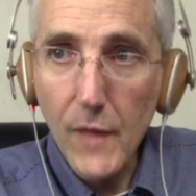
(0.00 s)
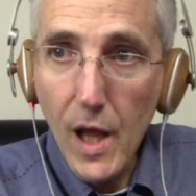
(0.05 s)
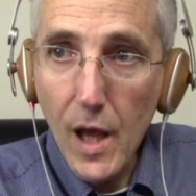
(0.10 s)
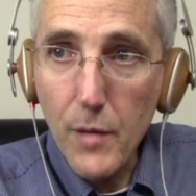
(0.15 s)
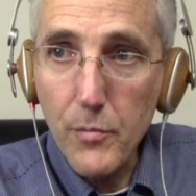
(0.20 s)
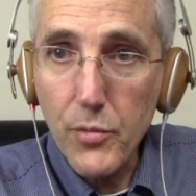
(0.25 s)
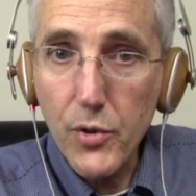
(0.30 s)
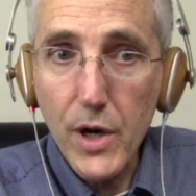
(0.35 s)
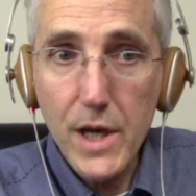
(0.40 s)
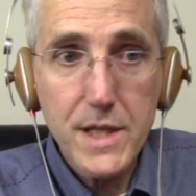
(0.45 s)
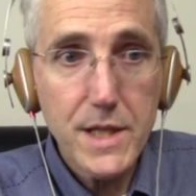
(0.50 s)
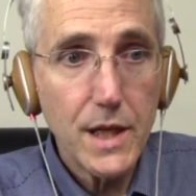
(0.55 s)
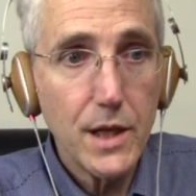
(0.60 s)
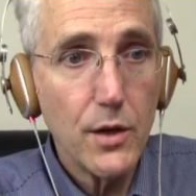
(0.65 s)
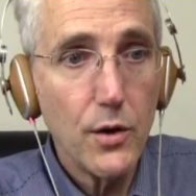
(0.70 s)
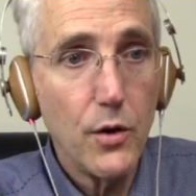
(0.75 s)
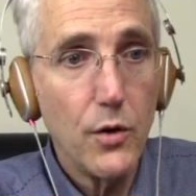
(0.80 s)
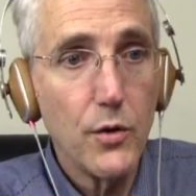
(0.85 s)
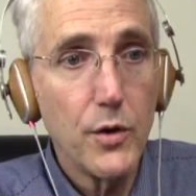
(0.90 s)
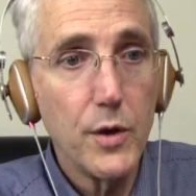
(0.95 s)
I'm pressing
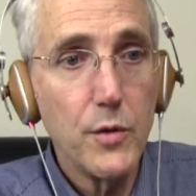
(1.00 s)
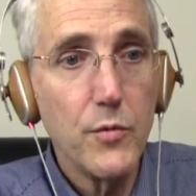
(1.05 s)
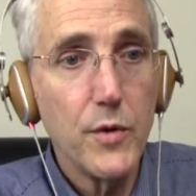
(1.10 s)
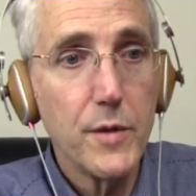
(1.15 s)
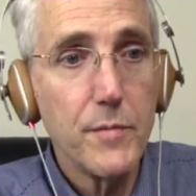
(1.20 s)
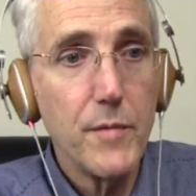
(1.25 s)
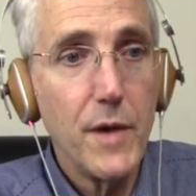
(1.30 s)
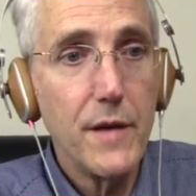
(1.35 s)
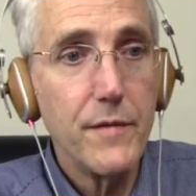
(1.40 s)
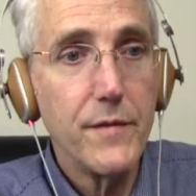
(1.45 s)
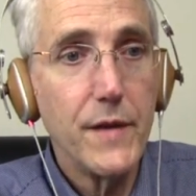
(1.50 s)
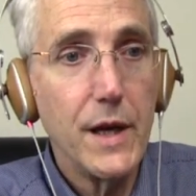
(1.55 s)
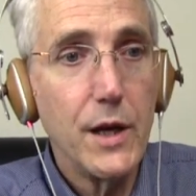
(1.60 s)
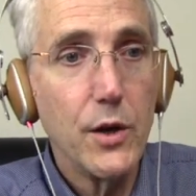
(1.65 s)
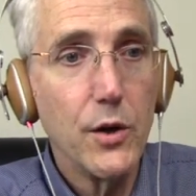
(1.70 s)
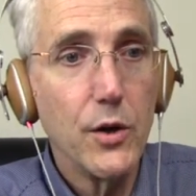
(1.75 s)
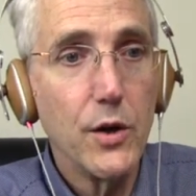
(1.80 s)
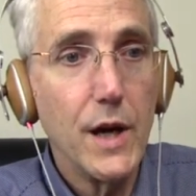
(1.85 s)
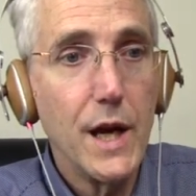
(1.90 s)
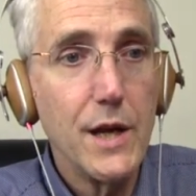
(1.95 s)
and holding with my
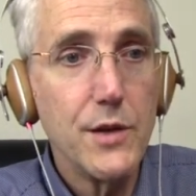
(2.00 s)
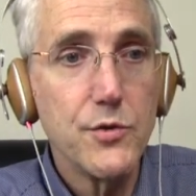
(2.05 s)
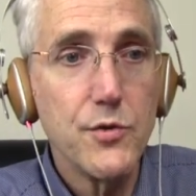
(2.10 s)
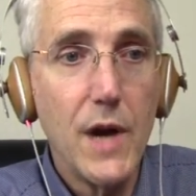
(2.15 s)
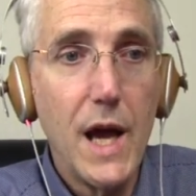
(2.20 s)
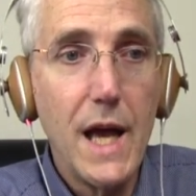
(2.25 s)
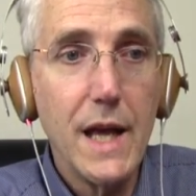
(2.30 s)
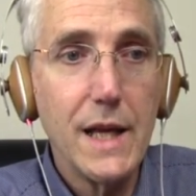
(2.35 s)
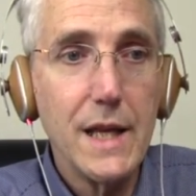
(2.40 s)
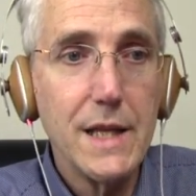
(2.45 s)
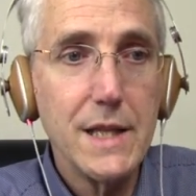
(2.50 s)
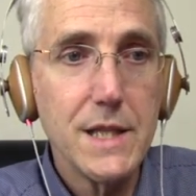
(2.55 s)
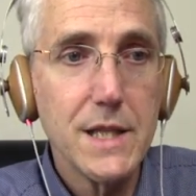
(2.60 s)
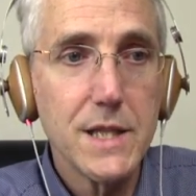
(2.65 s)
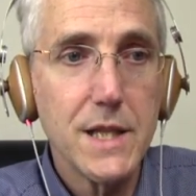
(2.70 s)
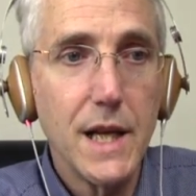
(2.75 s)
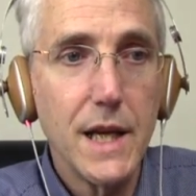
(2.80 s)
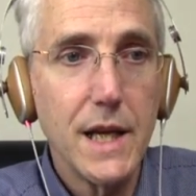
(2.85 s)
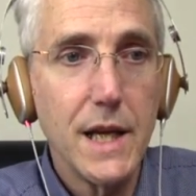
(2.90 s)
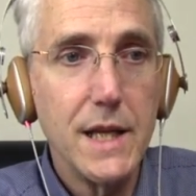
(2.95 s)
finger and dragging,
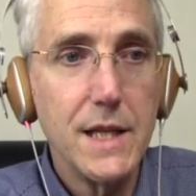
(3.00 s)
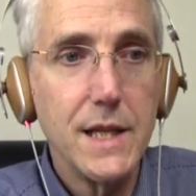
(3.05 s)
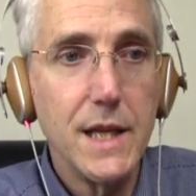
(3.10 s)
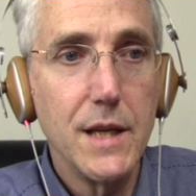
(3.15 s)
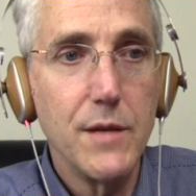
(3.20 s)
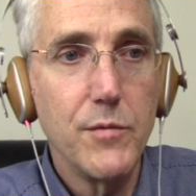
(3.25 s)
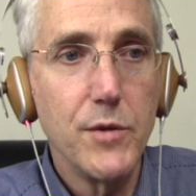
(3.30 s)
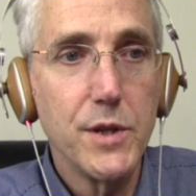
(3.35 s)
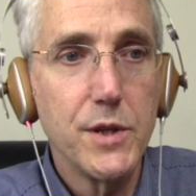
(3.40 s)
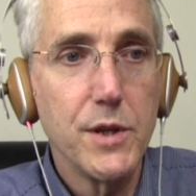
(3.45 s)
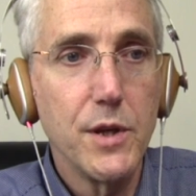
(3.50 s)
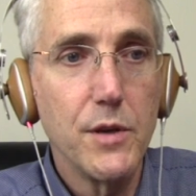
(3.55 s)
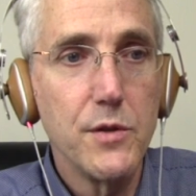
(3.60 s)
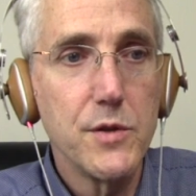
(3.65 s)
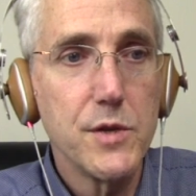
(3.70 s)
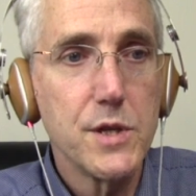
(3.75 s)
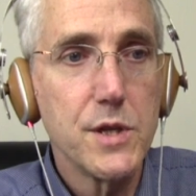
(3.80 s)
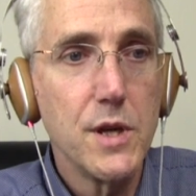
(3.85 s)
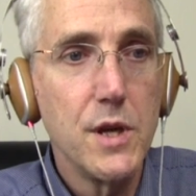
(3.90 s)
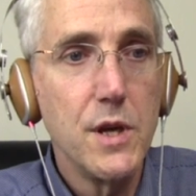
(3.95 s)
just like I did with
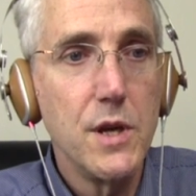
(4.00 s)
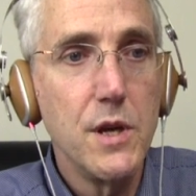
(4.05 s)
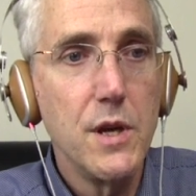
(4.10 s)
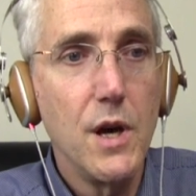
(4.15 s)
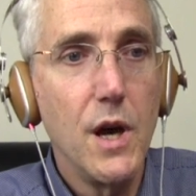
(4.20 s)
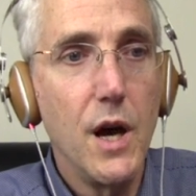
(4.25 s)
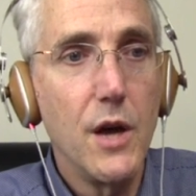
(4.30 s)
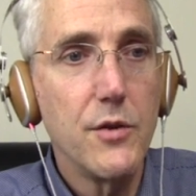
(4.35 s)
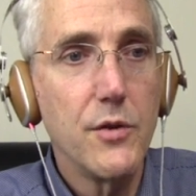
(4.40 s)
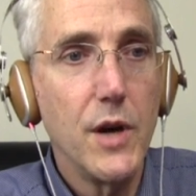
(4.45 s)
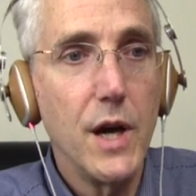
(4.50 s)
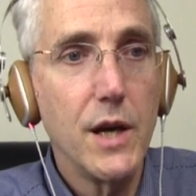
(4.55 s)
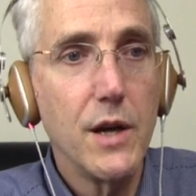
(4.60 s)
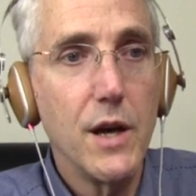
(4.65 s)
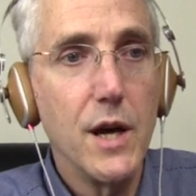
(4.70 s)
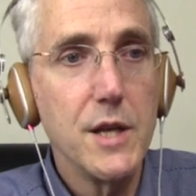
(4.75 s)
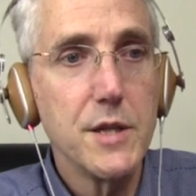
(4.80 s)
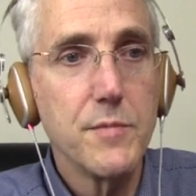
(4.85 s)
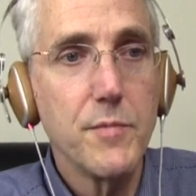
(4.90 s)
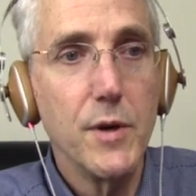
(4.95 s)
those other
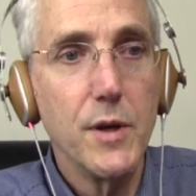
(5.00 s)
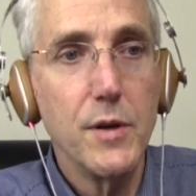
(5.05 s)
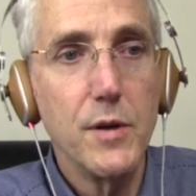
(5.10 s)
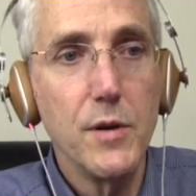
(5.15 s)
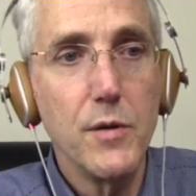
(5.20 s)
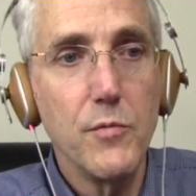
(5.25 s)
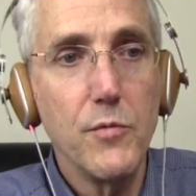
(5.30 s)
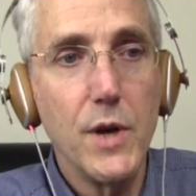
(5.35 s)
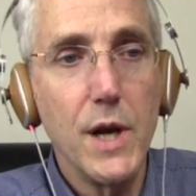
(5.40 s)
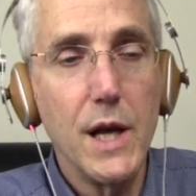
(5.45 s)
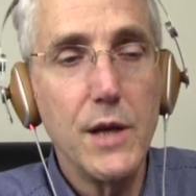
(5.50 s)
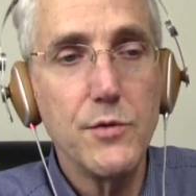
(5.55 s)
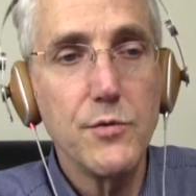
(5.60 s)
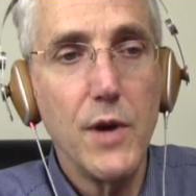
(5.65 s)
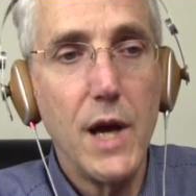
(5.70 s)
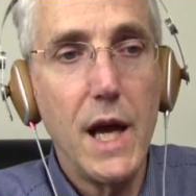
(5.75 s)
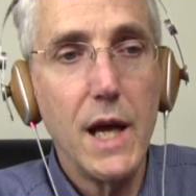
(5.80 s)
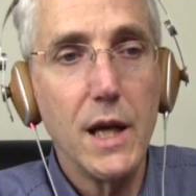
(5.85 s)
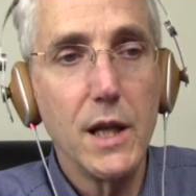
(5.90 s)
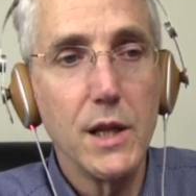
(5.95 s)
icons, but when I
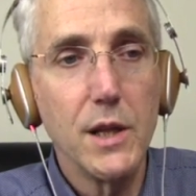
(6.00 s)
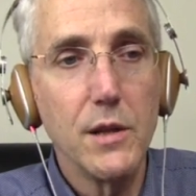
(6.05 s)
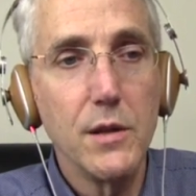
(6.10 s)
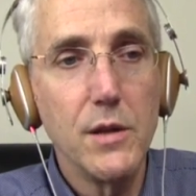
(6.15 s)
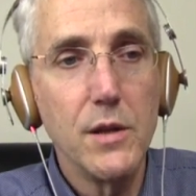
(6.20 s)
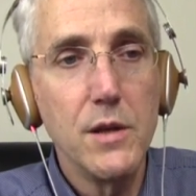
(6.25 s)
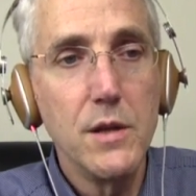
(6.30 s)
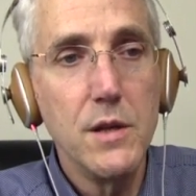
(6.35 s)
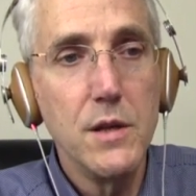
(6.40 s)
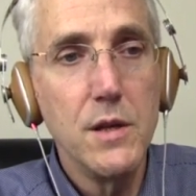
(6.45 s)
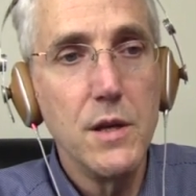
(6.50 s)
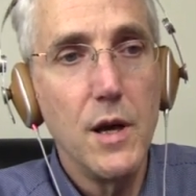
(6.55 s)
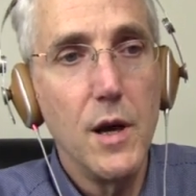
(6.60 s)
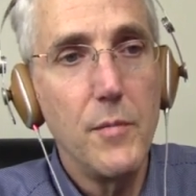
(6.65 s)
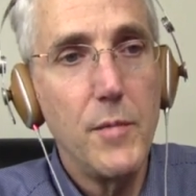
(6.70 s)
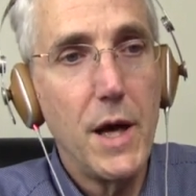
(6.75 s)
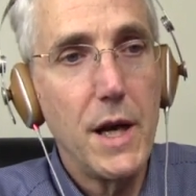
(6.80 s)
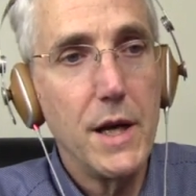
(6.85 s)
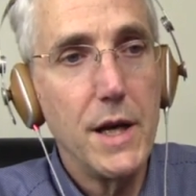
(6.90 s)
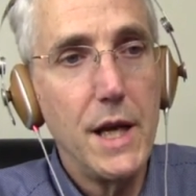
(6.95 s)
drag
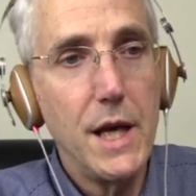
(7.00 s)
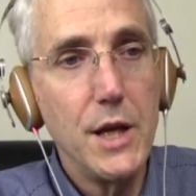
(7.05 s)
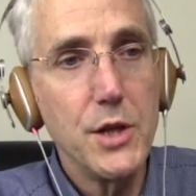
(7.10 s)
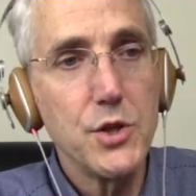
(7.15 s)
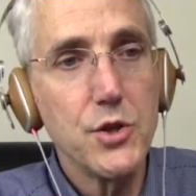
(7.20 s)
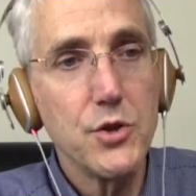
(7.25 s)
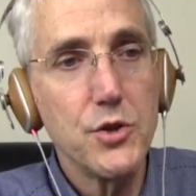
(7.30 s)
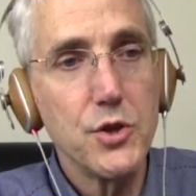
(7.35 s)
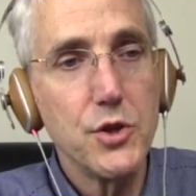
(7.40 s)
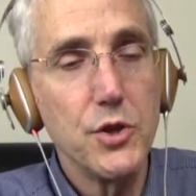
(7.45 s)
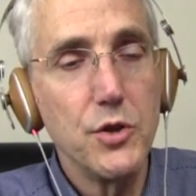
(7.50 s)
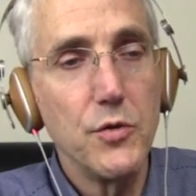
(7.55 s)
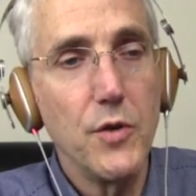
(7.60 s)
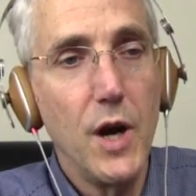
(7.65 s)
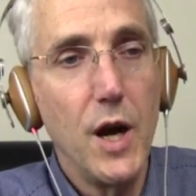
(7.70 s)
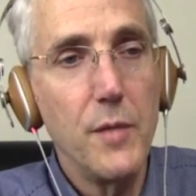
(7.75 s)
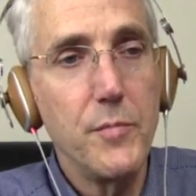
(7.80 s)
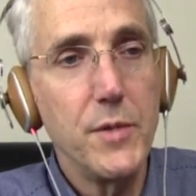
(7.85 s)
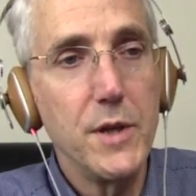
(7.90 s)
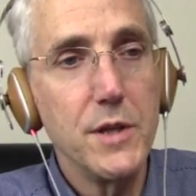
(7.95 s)
about an inch or two
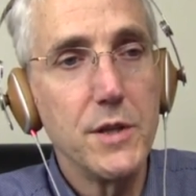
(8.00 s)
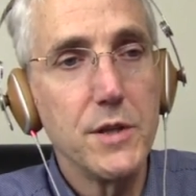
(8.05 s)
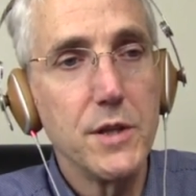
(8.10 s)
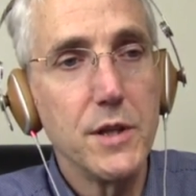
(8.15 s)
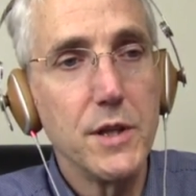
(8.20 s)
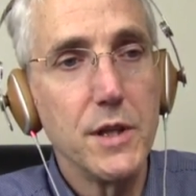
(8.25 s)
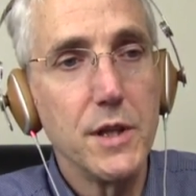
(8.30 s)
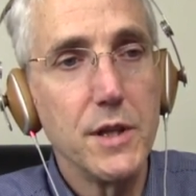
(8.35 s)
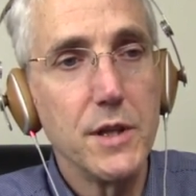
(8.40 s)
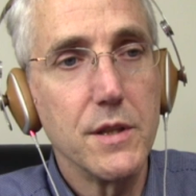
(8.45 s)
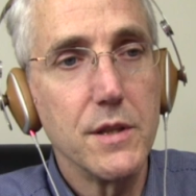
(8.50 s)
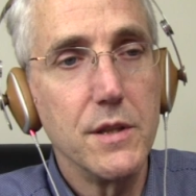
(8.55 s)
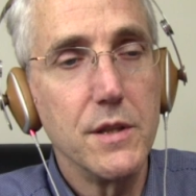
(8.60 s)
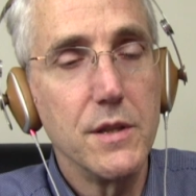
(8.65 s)
up into the